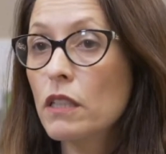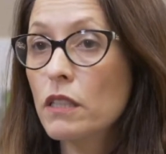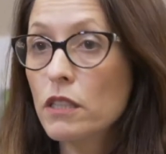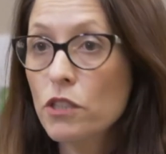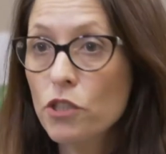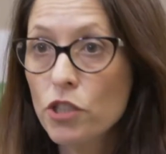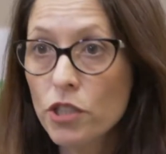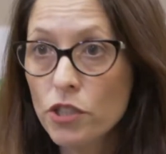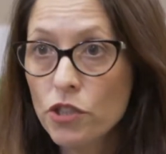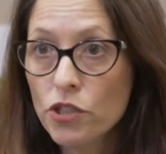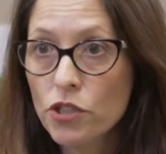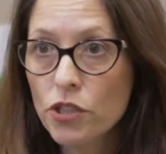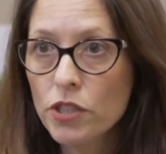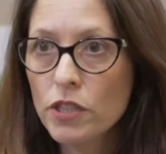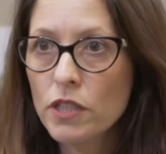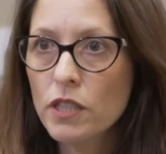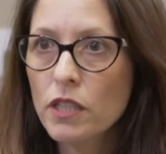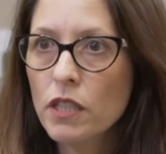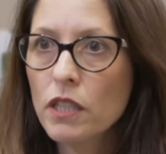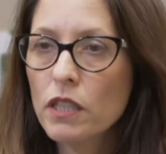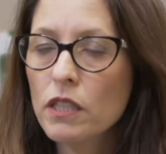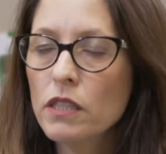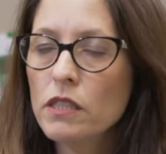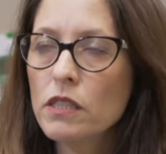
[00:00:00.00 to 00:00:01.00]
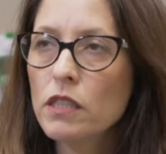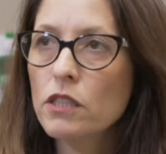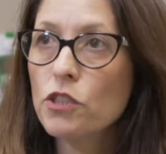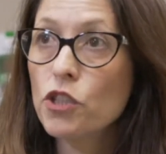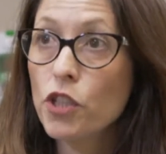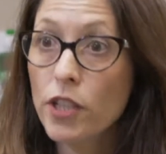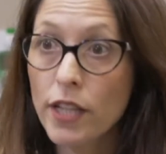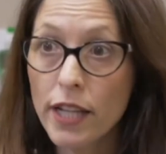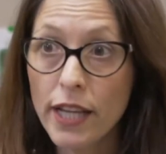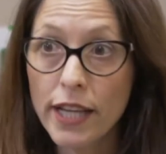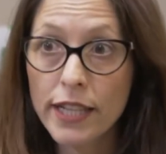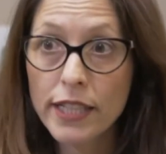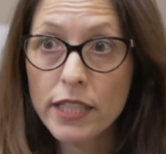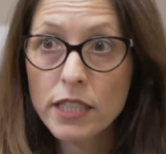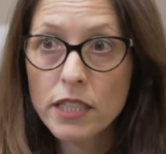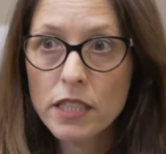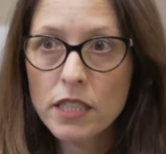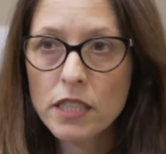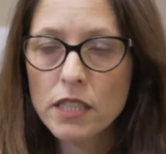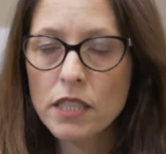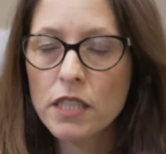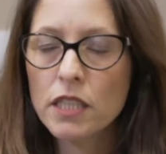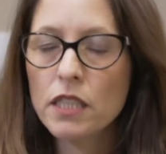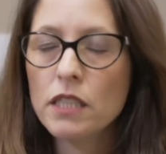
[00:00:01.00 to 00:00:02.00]
condition. It's a genetic
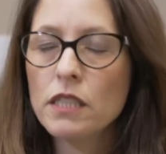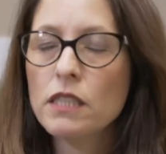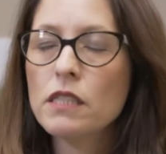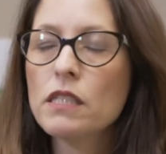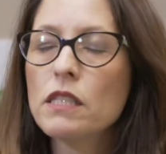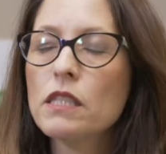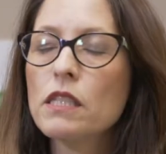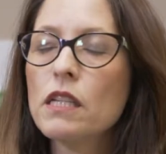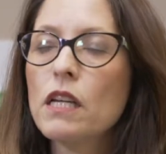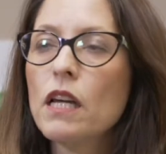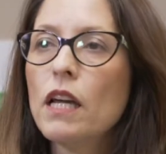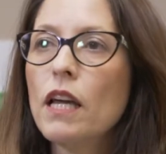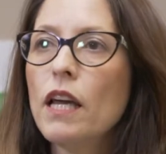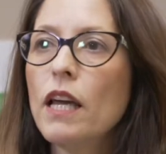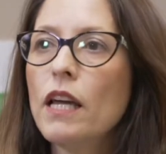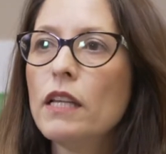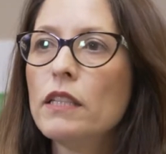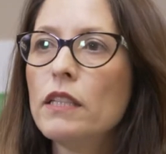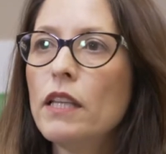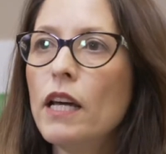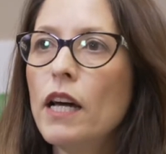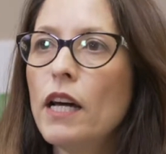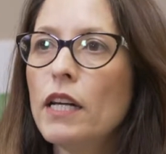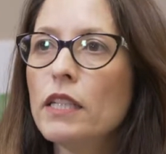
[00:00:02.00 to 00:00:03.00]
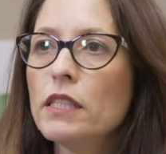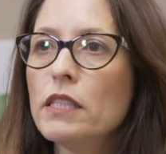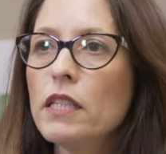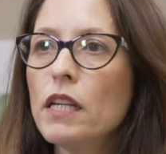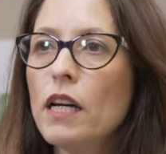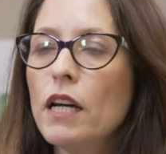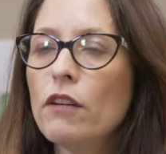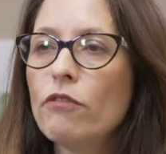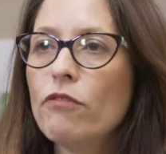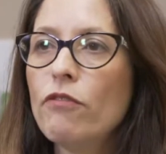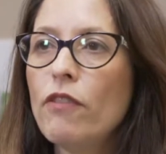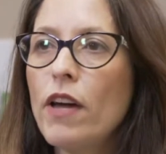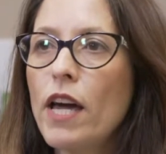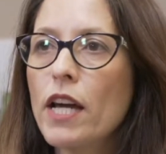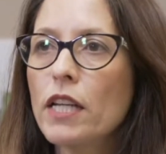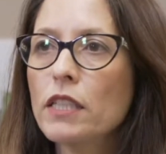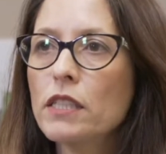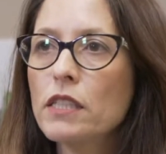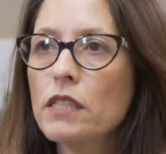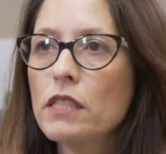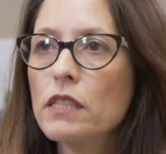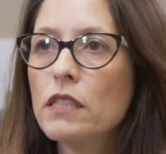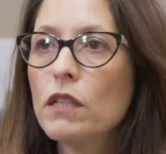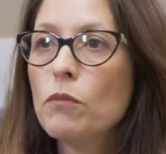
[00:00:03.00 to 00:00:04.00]
disease that
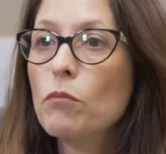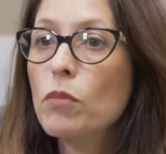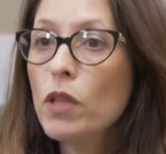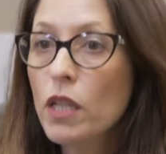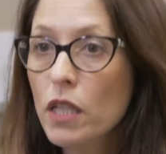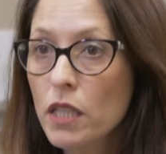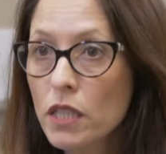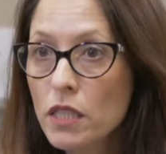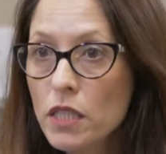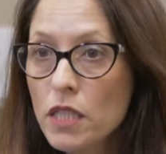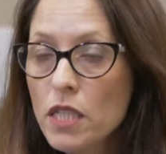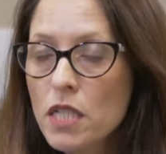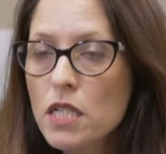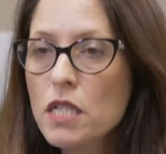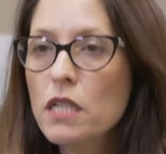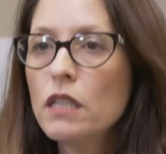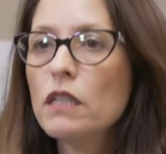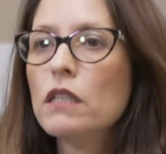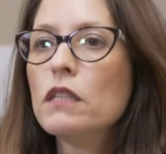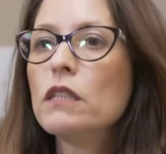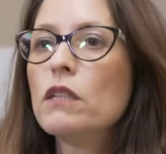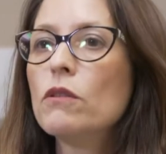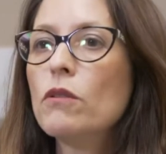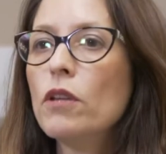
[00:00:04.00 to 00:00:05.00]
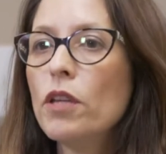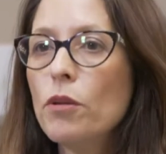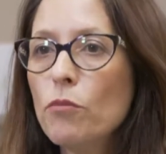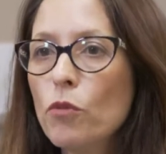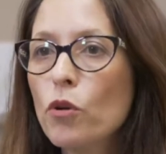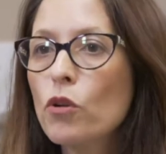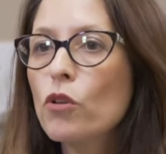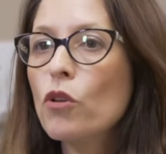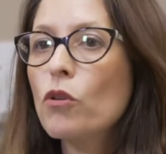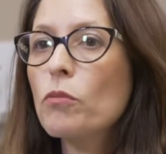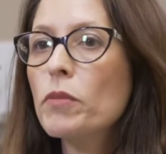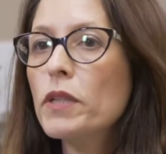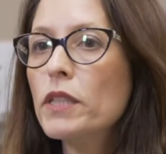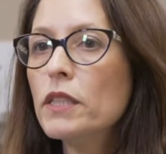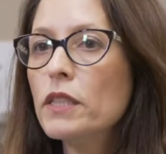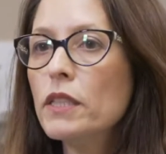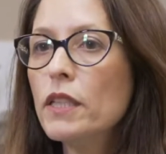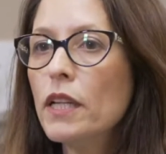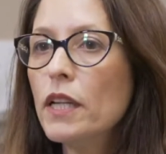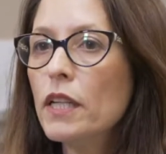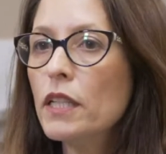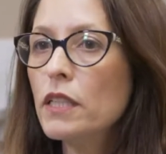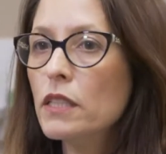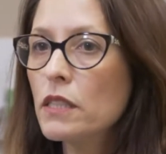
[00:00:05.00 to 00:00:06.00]
affects the blood, the
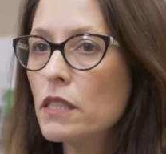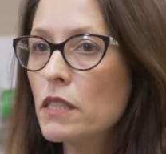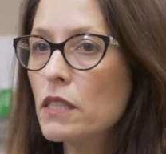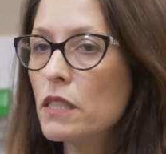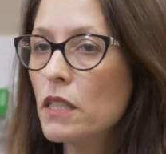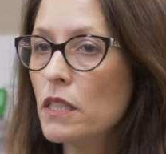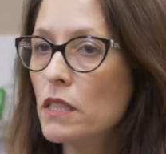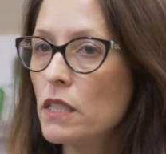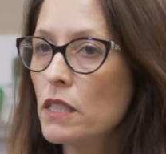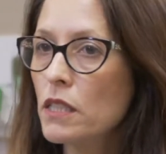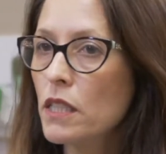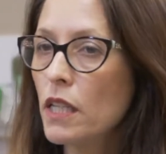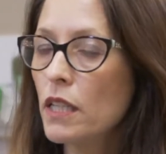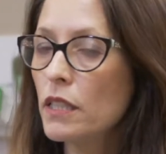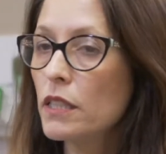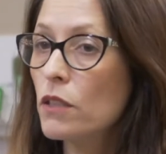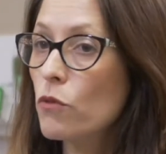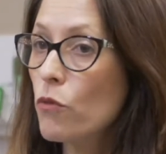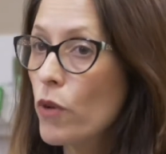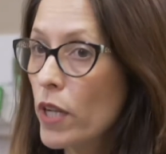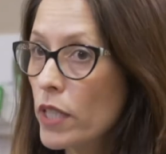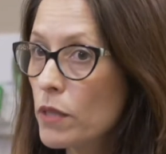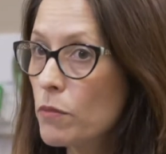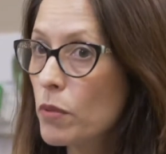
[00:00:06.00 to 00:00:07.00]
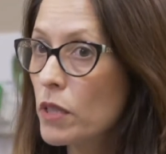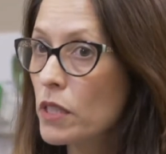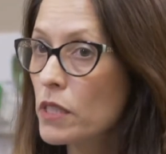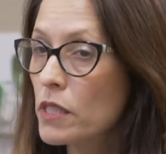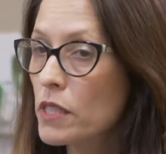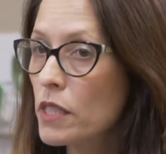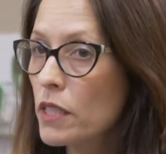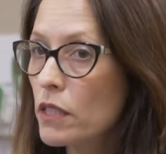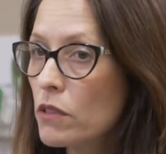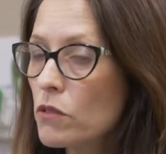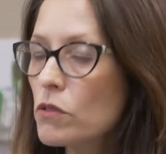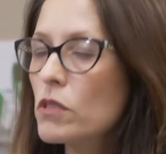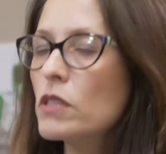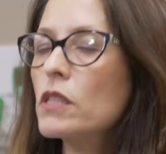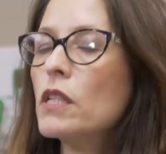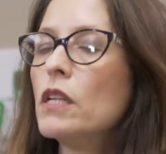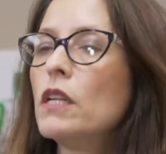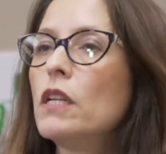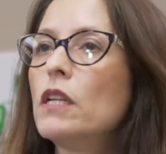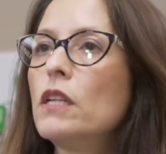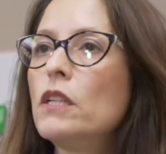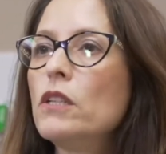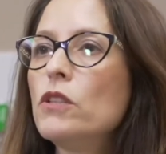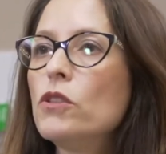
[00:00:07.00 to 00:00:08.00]
hemoglobin that is inside the red blood cells.
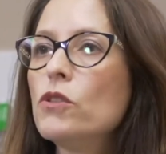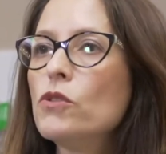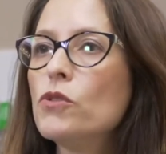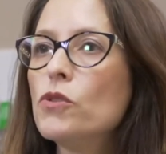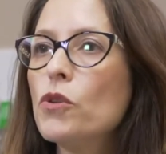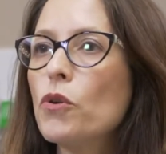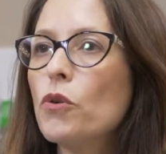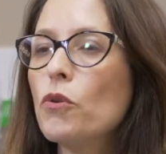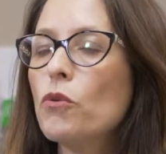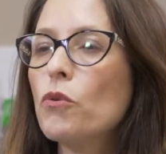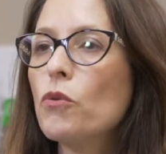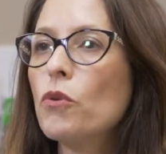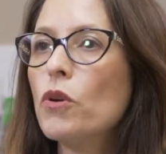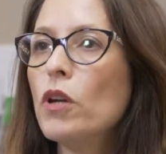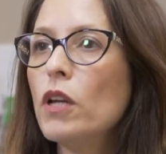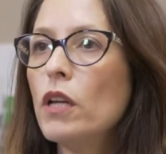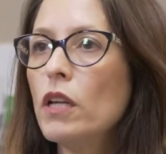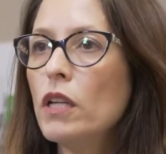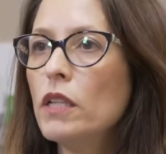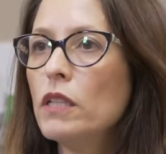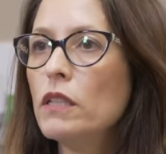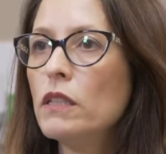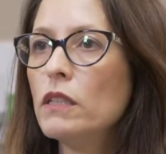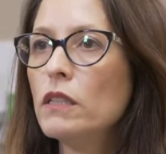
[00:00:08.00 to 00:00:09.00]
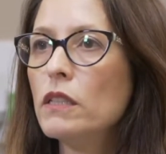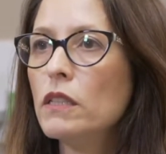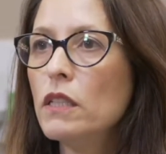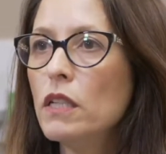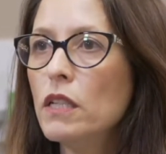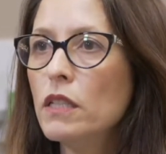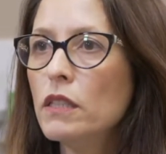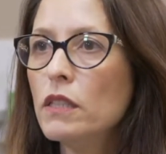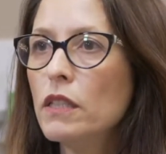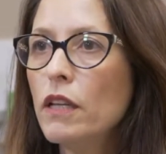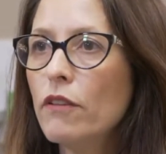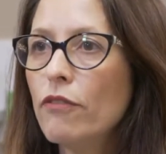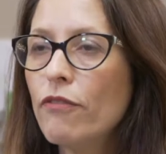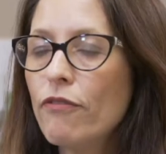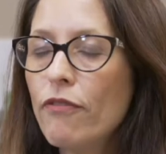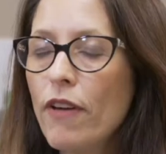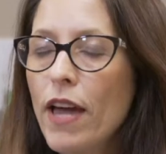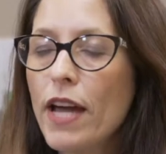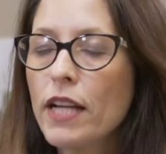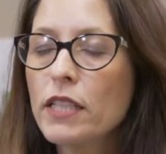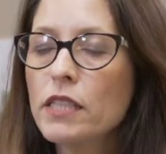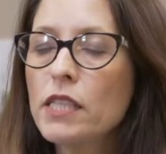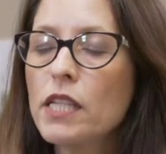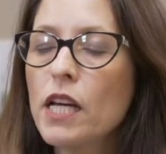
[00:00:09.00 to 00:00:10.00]
So it
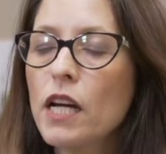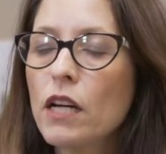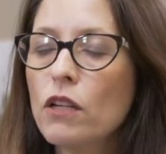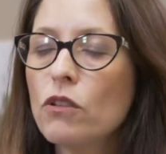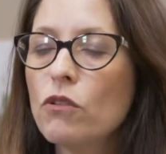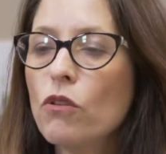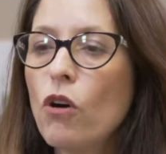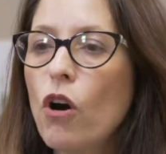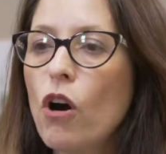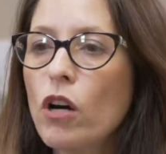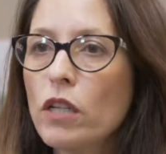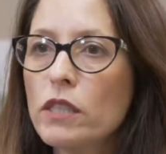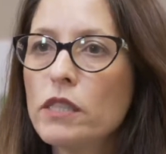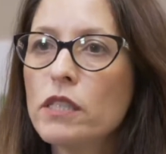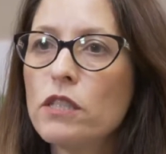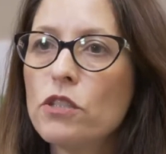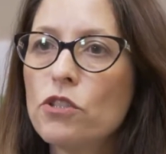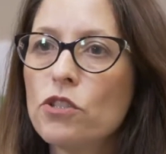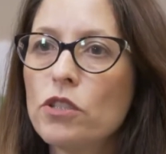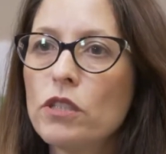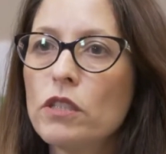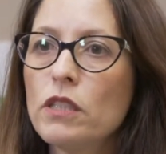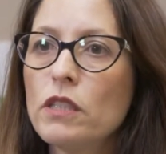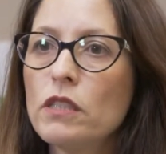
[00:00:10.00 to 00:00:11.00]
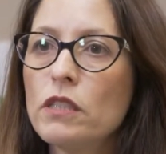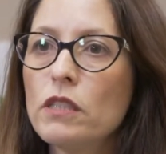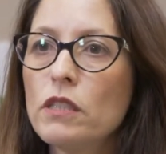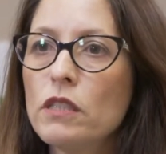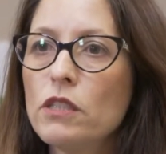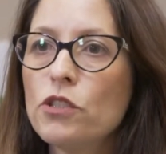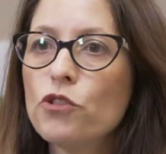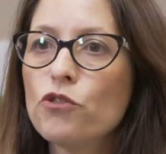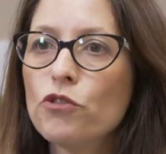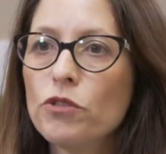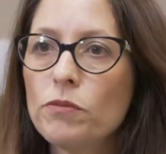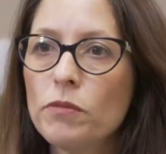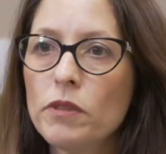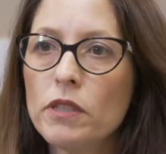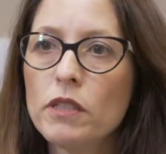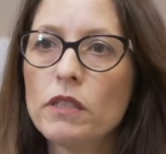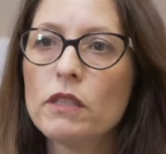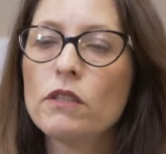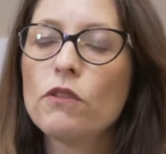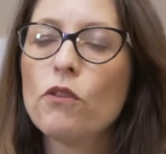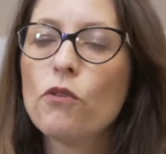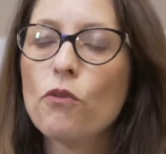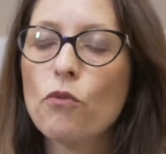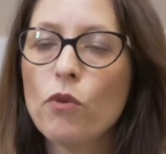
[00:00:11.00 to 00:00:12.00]
affects how oxygen is
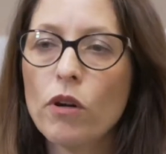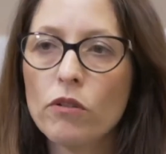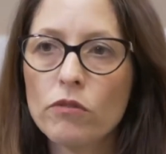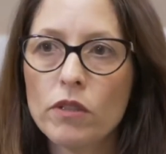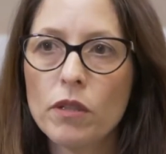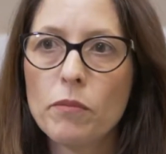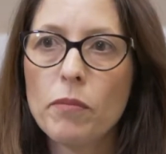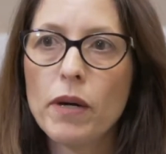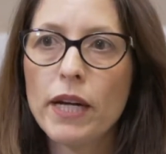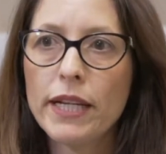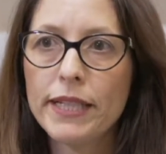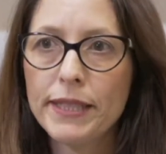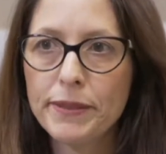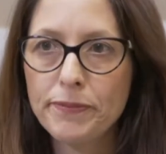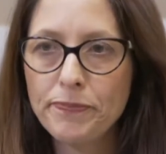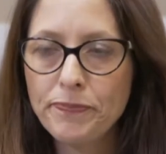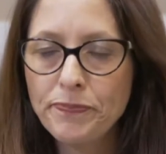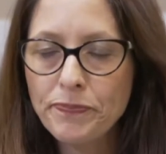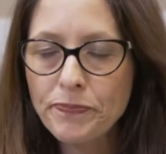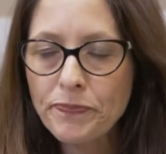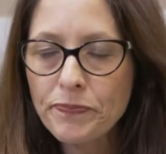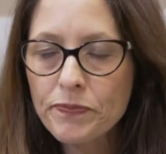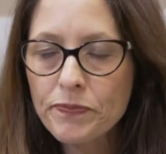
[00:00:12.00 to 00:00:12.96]
distributed throughout the body.